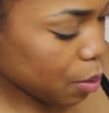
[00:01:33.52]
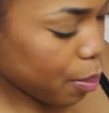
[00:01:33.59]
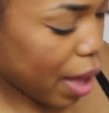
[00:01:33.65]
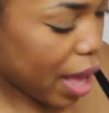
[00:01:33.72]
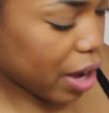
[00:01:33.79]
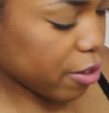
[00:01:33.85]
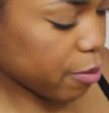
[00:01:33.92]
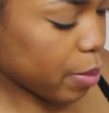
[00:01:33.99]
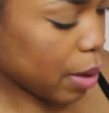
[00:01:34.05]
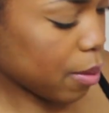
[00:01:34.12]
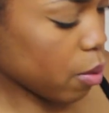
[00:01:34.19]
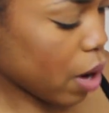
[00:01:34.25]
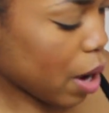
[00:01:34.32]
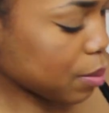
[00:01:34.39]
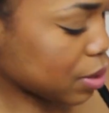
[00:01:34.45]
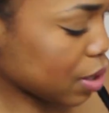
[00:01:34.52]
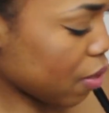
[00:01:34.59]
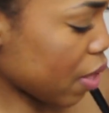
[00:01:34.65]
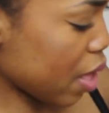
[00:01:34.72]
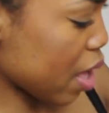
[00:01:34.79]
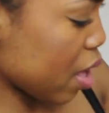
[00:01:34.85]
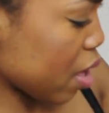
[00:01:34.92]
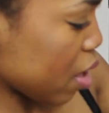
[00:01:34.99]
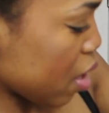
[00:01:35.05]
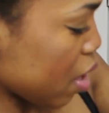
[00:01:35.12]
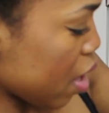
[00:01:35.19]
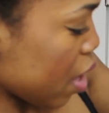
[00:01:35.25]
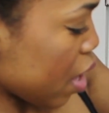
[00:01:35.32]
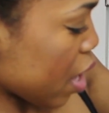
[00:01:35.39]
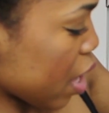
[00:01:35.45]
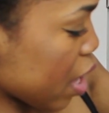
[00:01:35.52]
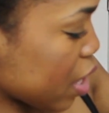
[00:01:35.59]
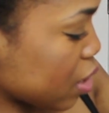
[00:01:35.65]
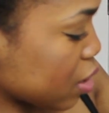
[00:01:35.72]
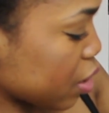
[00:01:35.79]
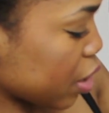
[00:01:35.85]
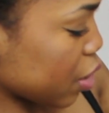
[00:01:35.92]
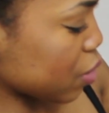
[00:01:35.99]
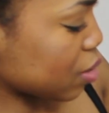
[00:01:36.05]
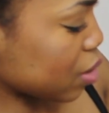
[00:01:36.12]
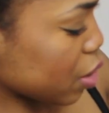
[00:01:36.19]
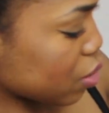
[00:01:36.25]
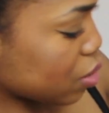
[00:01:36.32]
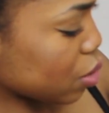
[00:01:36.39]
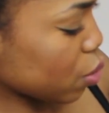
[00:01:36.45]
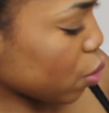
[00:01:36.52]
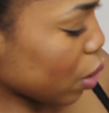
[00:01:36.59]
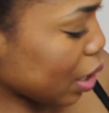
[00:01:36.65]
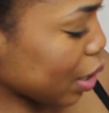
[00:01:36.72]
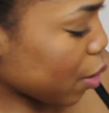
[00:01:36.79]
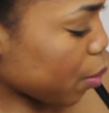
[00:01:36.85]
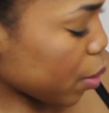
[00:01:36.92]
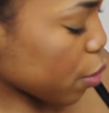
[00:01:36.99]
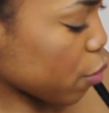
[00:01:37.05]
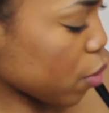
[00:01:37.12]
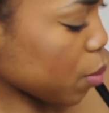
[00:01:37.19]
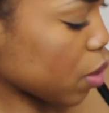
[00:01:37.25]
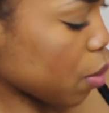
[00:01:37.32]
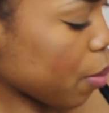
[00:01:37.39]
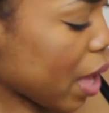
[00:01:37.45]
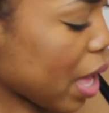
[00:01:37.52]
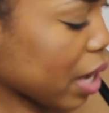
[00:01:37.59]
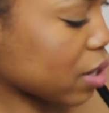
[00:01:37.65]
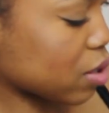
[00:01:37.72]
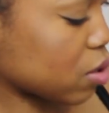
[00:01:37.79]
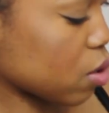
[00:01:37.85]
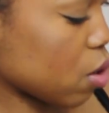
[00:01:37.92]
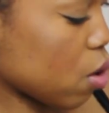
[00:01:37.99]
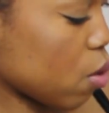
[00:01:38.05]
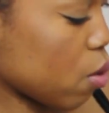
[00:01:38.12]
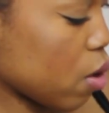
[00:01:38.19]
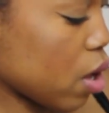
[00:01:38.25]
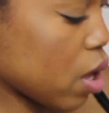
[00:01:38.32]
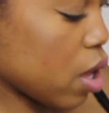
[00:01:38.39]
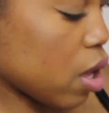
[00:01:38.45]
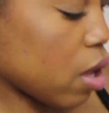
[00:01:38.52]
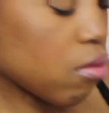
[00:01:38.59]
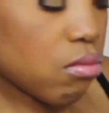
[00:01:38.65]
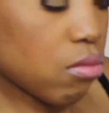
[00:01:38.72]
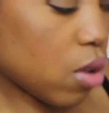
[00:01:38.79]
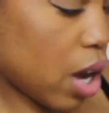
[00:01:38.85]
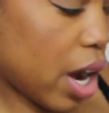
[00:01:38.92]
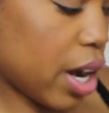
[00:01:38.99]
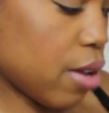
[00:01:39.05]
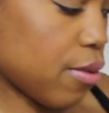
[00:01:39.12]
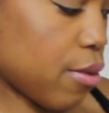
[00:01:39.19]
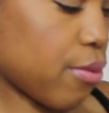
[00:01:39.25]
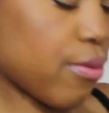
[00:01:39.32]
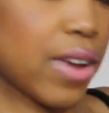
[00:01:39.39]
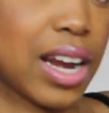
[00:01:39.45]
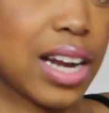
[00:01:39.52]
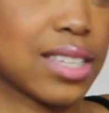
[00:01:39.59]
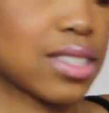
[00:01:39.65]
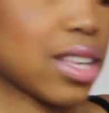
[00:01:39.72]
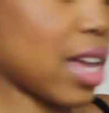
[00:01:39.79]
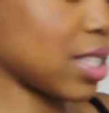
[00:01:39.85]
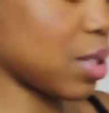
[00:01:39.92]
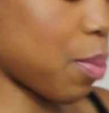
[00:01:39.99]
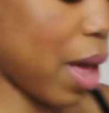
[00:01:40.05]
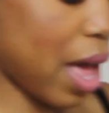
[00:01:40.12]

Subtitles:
a pack of baby wipes in there. And can you see, you still got a little bit of room in the back. So kind of a fairly sized